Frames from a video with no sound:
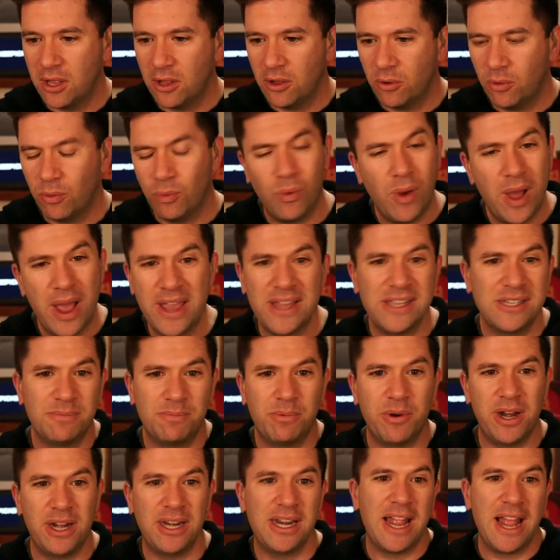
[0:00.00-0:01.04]
why is
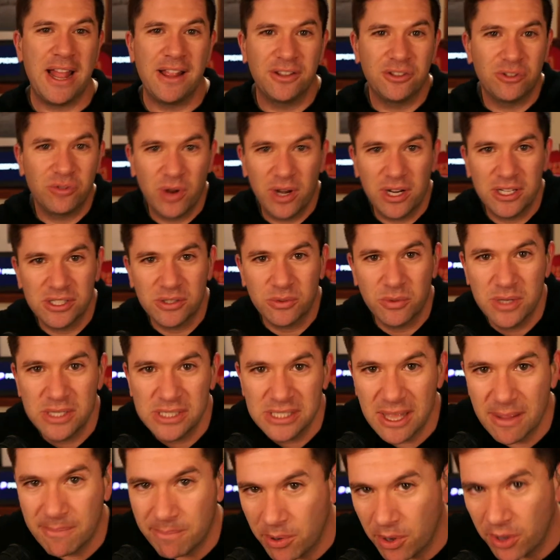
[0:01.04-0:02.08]
Brandon Allen trying to squeeze
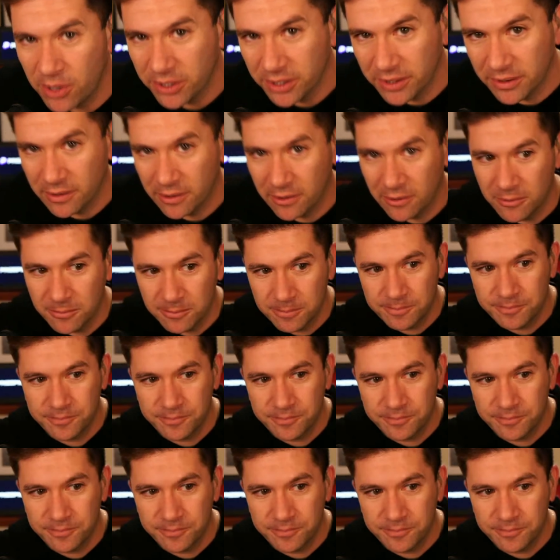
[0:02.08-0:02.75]
that ball in there?